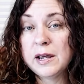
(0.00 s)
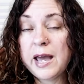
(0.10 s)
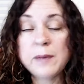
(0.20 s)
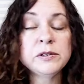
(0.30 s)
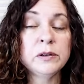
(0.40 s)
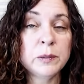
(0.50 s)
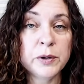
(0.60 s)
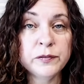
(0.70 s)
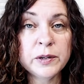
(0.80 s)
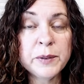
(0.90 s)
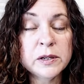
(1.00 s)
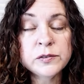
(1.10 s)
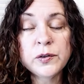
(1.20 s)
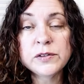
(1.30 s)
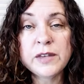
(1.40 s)
absolutely perfect, because
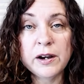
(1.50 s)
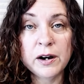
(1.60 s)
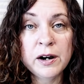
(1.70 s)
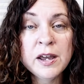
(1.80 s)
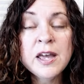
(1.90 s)
of course they are.